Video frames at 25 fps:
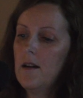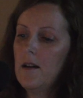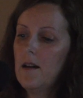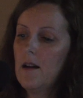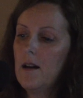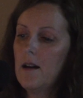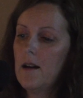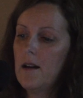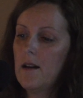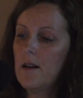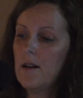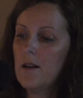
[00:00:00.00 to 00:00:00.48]

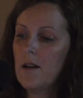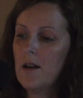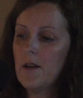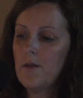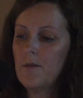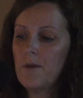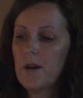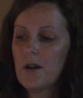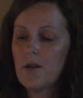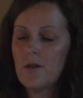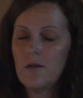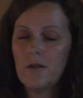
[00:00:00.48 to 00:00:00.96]

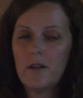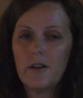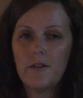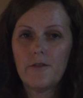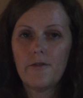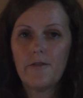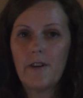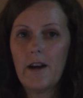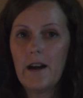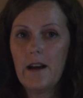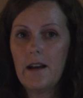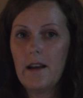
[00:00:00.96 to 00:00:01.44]
We
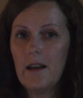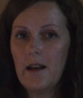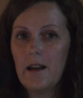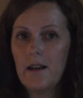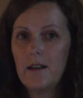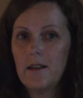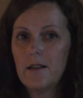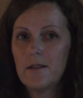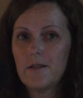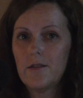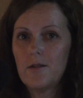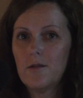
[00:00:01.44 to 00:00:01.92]
couldn't find
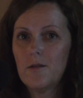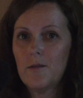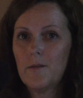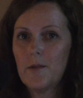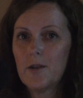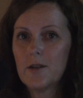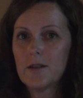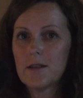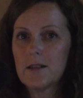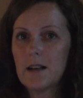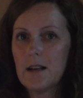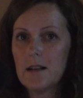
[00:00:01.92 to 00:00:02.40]
any
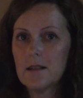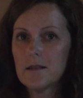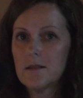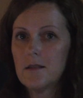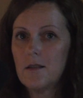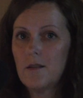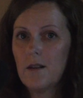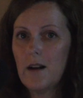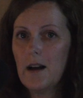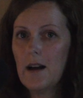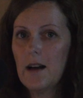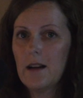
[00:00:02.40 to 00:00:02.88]
tumor cells,
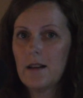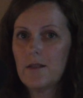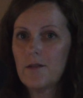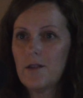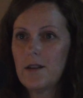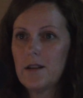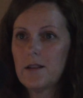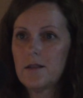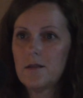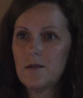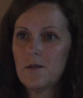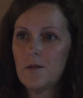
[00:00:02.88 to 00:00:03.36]
no
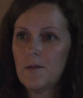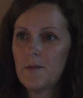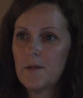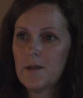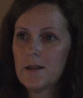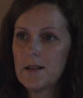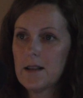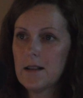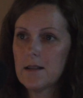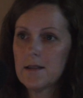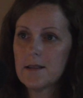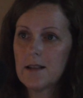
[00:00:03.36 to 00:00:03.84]
high-grade
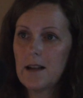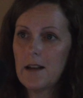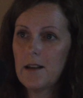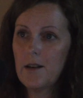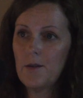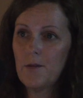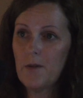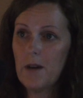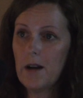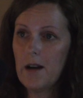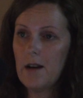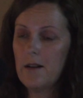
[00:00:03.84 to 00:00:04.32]
tumor cells
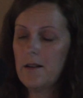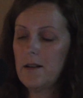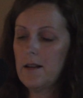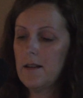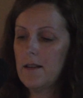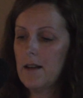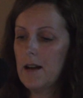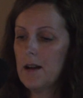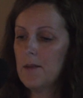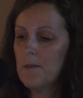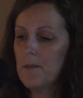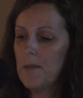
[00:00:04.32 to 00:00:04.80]
anywhere
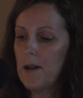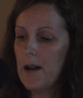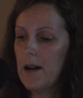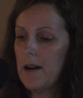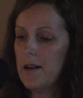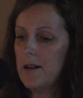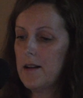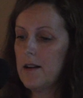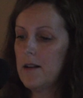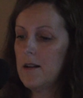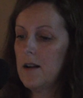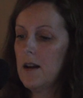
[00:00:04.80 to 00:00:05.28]
in that
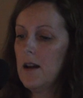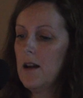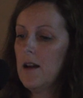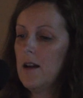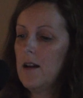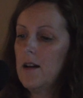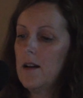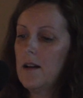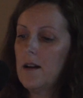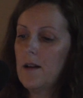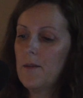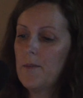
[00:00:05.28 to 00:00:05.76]
bladder.
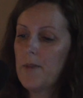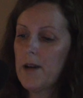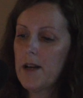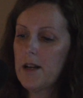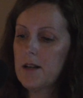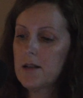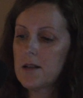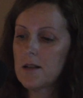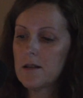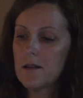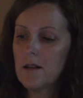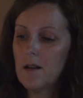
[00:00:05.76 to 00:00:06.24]
And
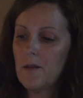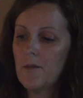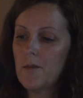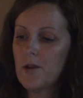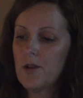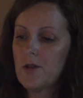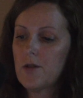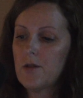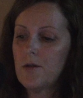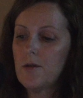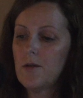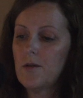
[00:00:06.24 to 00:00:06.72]
patient
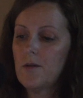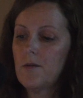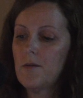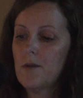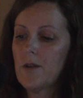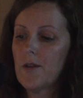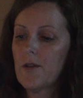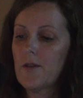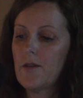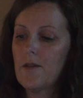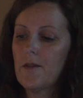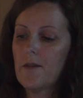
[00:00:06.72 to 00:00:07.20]
number 2
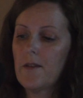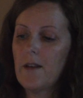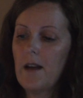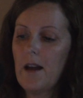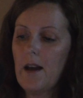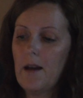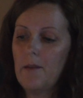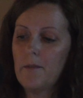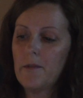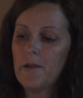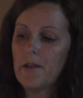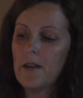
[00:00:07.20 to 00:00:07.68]
was the
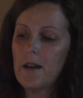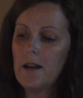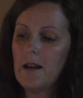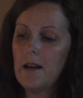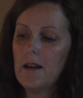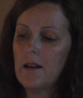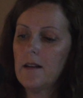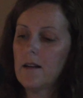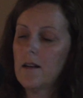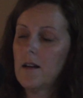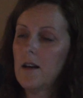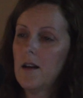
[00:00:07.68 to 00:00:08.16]
same
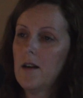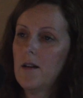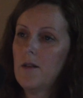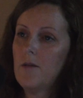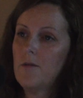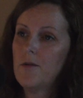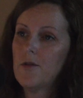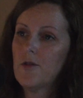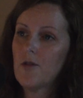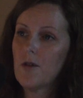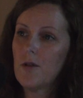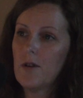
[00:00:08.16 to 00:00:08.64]
thing.
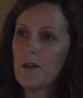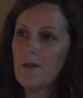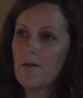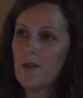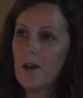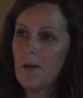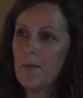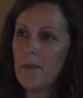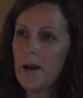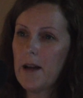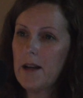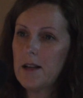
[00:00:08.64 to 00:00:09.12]
We saw
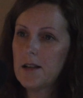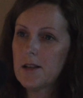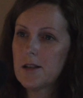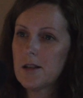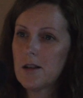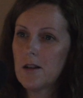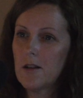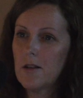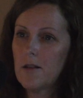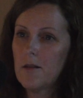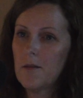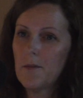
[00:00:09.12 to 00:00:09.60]

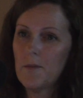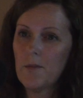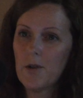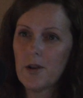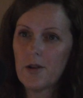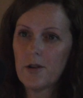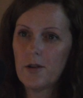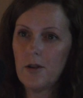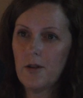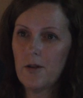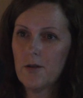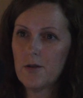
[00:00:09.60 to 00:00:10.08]
inflammation,
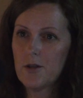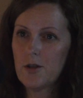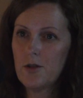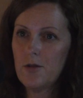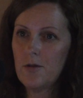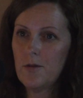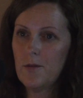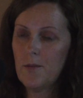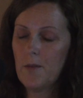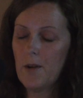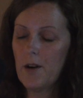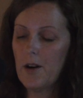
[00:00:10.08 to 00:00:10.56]
but no
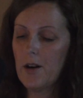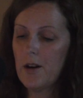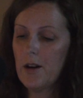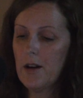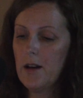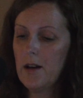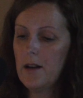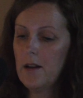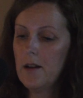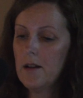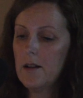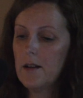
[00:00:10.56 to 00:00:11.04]
tumor.
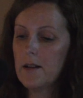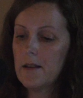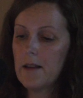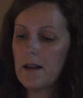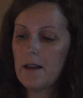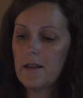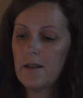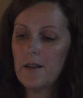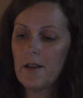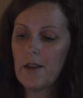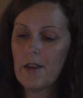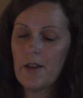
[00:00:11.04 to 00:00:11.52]
And
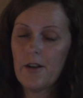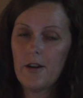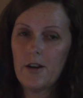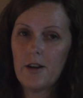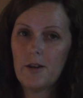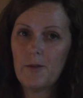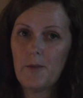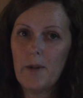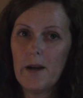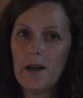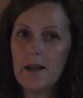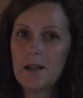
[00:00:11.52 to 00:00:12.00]
then the
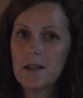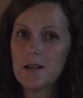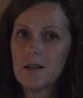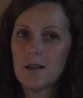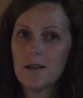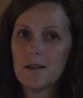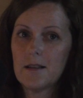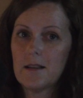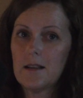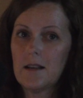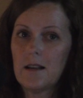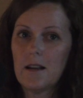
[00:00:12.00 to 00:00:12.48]
third
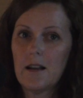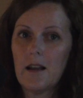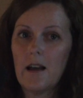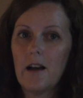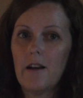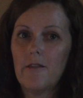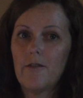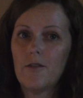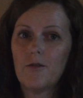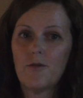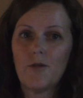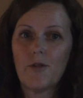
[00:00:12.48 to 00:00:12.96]
patient didn't
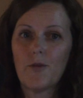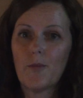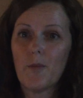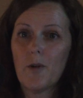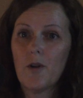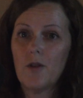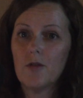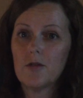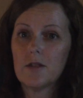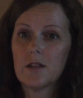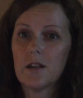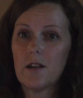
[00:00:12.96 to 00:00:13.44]
have a
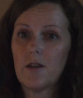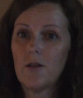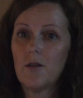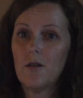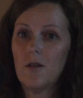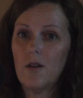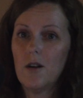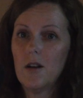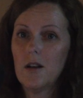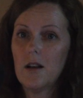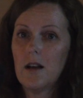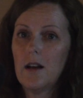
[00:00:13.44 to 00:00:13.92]
response at
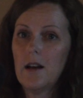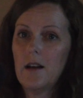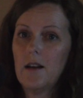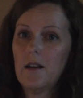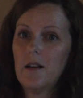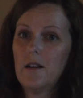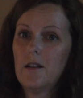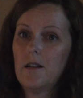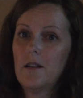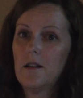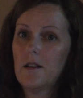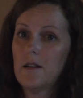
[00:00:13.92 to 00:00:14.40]
all,
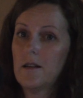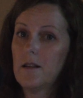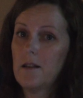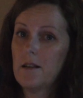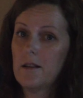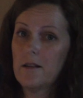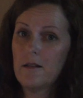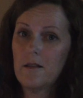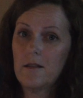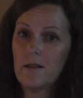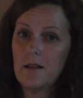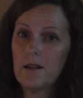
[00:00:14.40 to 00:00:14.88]

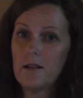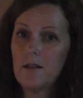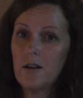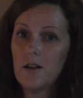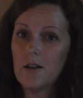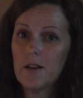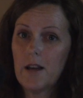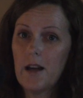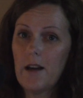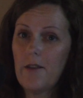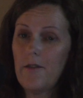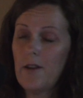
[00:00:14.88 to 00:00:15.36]
did
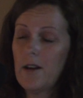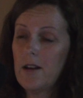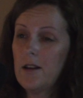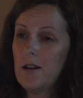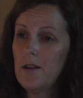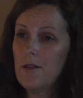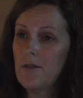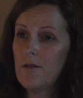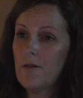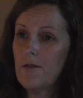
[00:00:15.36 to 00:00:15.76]
not have any